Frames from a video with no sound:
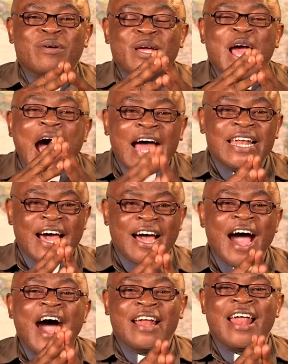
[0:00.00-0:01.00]

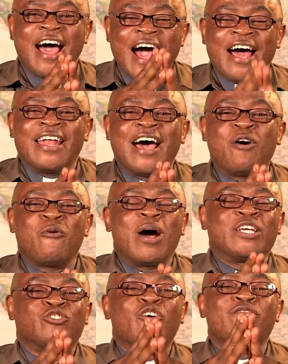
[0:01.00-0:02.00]
Hannah
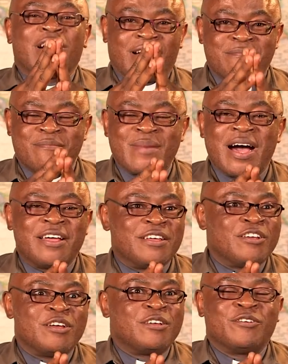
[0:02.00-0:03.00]
was overcome by
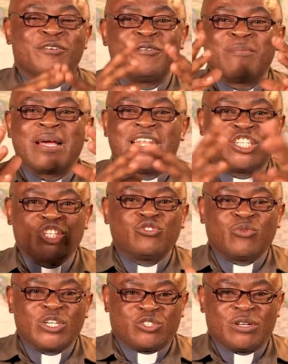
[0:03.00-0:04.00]
the
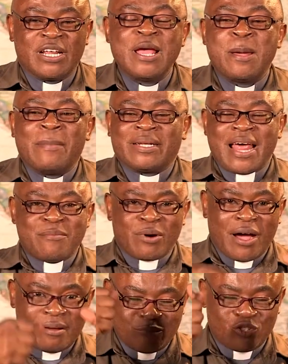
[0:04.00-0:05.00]
situation. But time
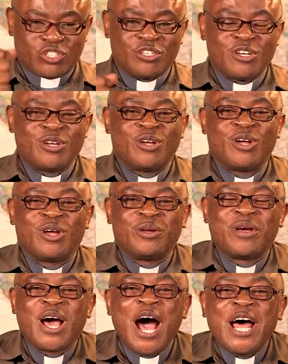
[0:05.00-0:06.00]
comes,
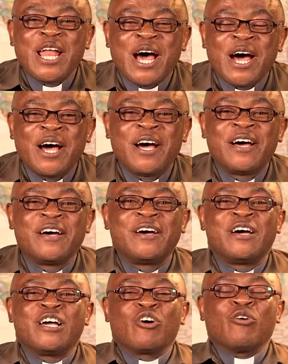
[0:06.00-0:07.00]
Hannah
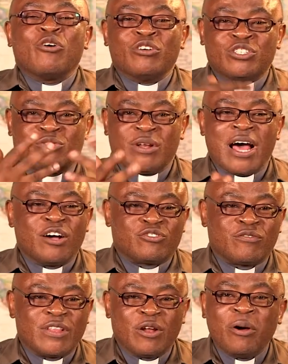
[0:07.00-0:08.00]
goes to the house
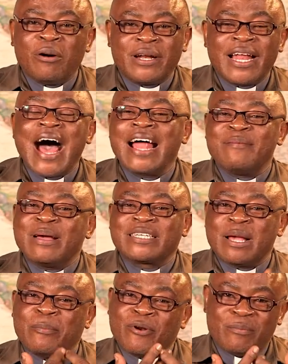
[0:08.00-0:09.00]
of the Lord and makes
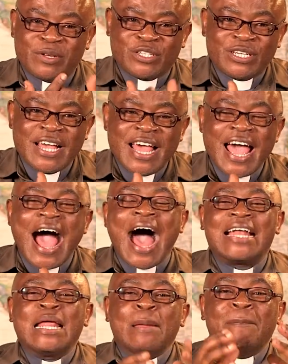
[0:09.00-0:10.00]
a promise,
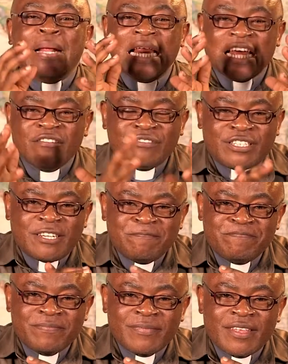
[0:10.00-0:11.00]
and he believes.
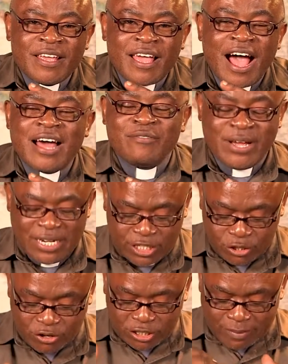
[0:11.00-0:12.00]
And when she
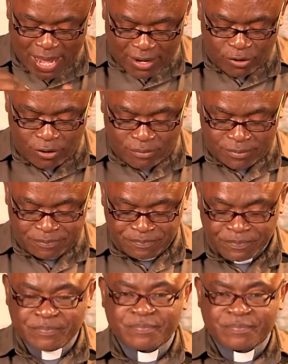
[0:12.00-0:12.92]
goes back home,